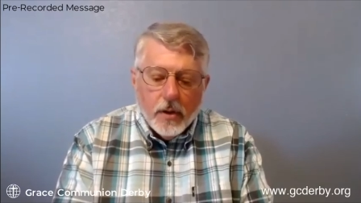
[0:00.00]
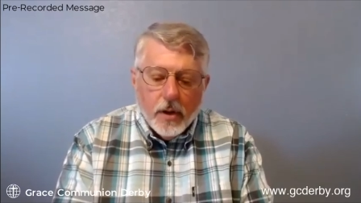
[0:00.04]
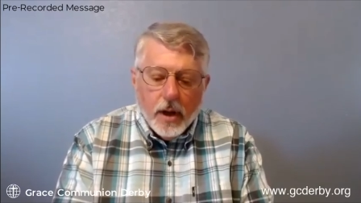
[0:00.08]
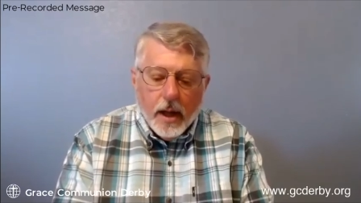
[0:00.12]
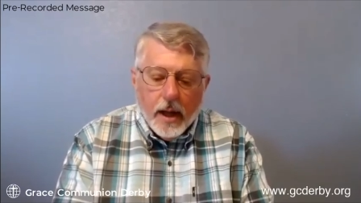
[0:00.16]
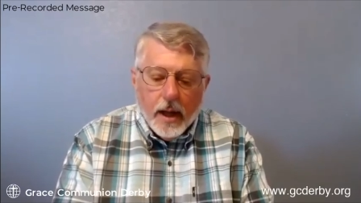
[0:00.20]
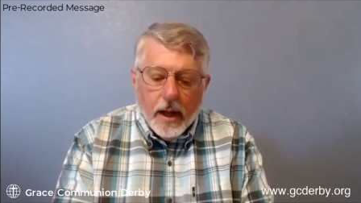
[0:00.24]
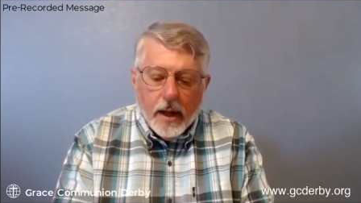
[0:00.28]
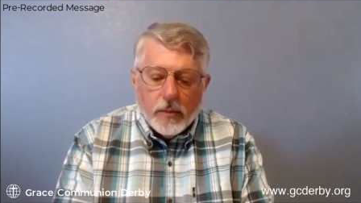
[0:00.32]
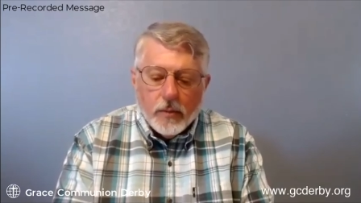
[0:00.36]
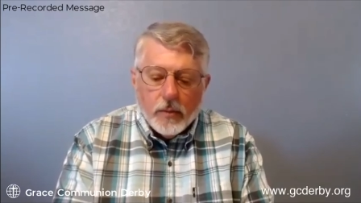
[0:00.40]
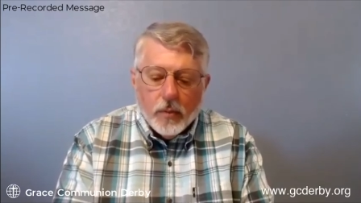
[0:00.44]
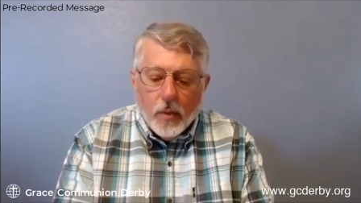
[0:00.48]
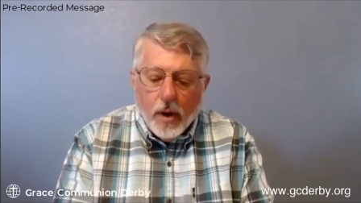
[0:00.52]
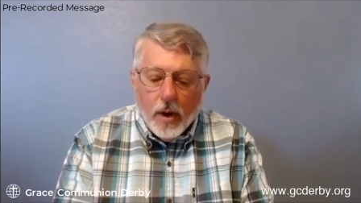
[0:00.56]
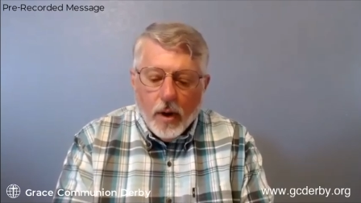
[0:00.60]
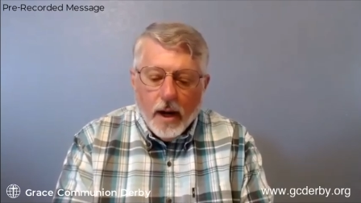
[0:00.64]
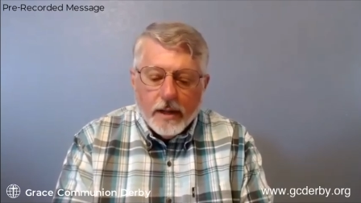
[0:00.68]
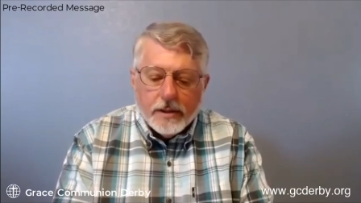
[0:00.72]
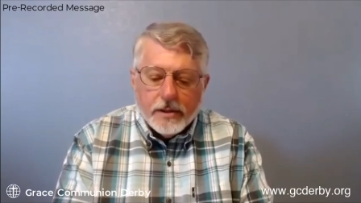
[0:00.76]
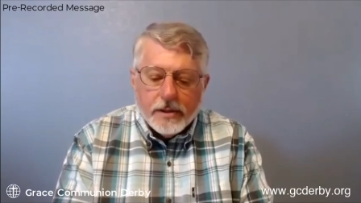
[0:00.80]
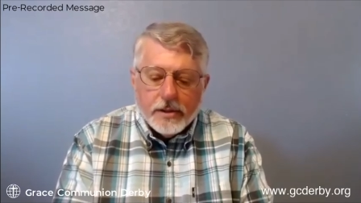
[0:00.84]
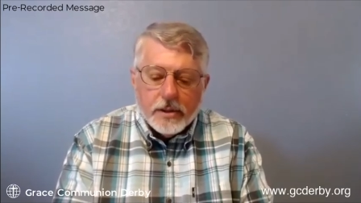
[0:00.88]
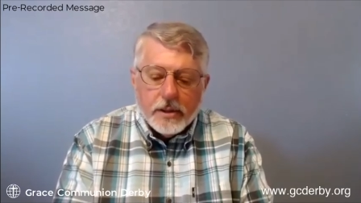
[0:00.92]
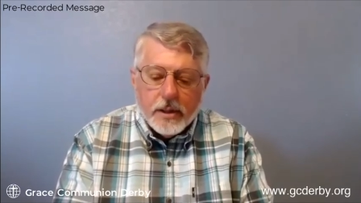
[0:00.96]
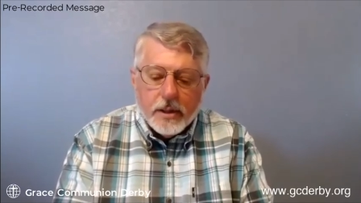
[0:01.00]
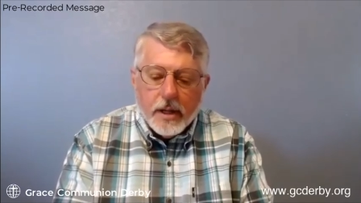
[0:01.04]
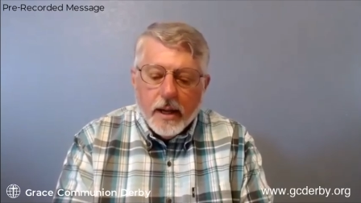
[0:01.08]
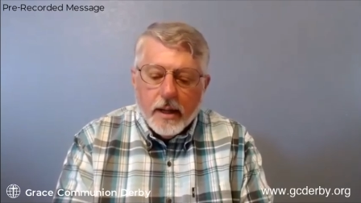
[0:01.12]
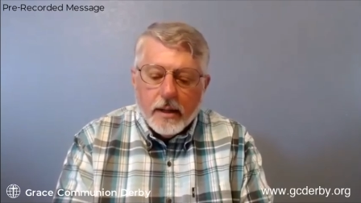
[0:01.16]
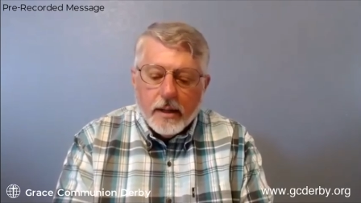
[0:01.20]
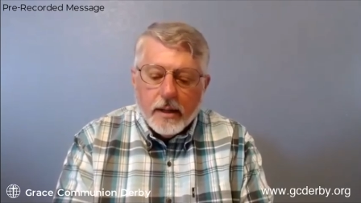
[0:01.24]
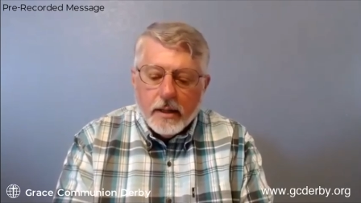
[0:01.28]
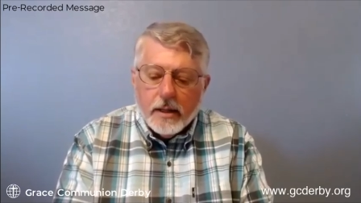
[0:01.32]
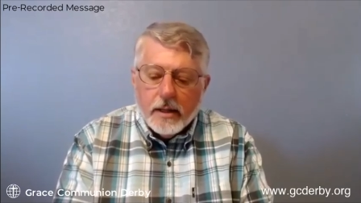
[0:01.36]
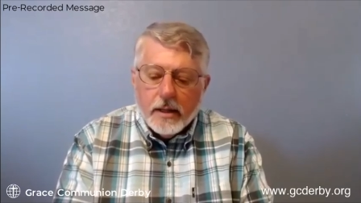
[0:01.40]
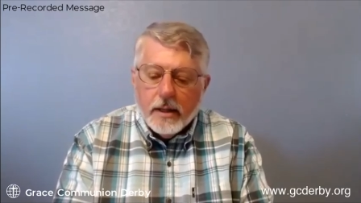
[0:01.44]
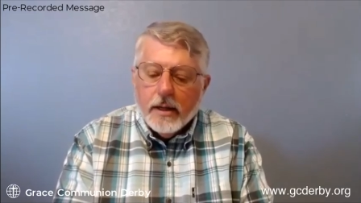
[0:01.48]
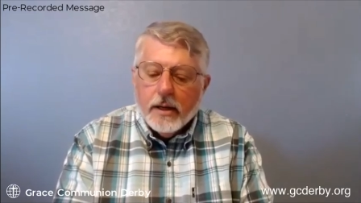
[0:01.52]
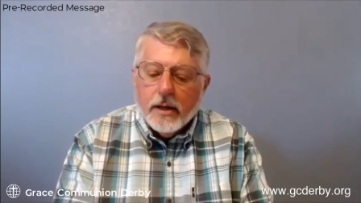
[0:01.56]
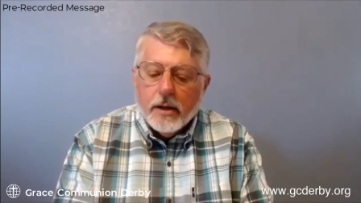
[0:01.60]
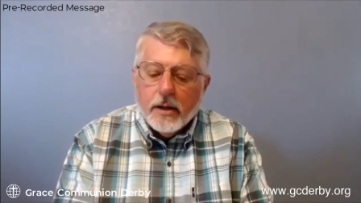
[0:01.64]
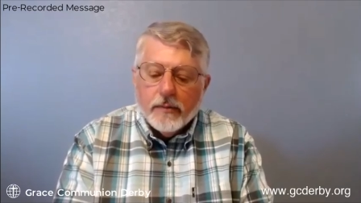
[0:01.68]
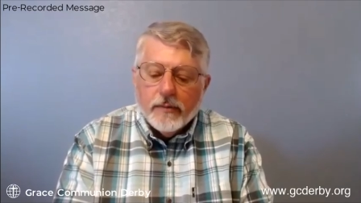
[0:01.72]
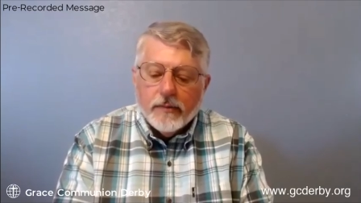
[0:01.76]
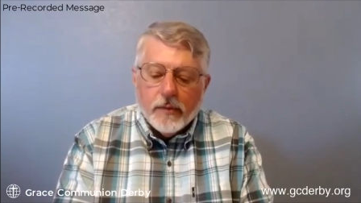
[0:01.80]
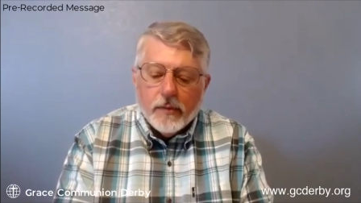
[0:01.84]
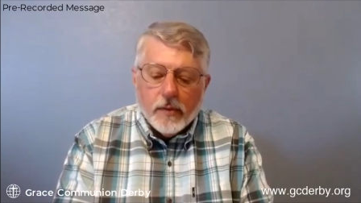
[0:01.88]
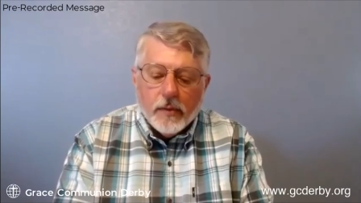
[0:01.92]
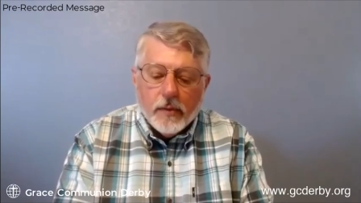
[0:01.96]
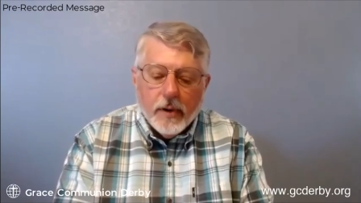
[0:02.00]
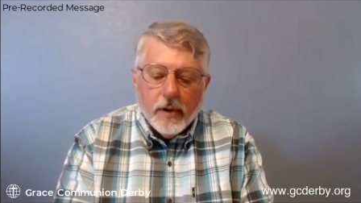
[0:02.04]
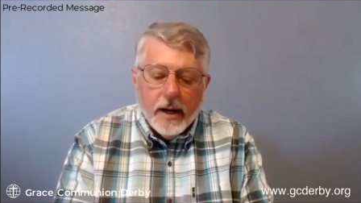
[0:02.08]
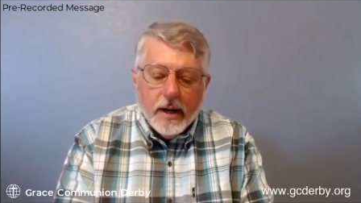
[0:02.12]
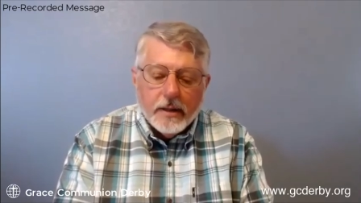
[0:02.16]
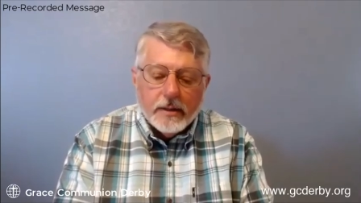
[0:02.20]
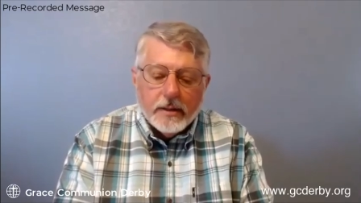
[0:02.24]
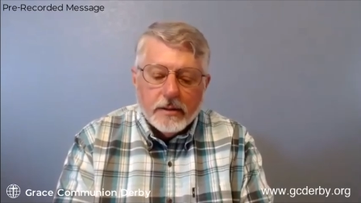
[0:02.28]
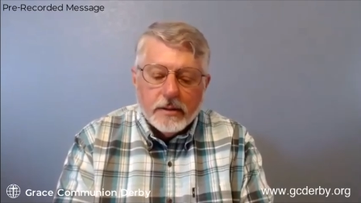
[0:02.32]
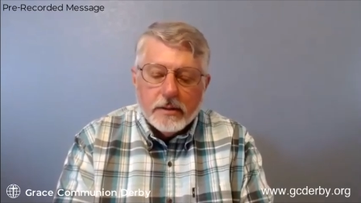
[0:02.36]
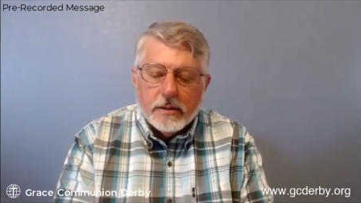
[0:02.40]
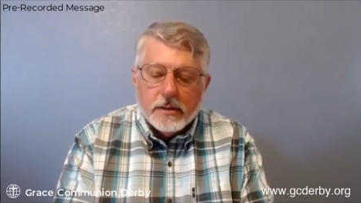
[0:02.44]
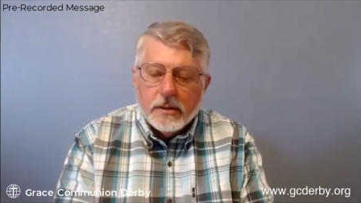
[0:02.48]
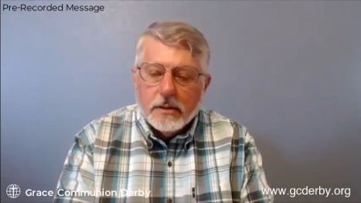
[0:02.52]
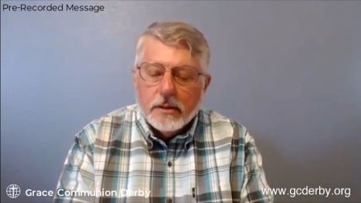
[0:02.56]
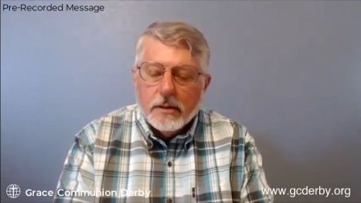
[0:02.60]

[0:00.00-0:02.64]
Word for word: and watch and care for us.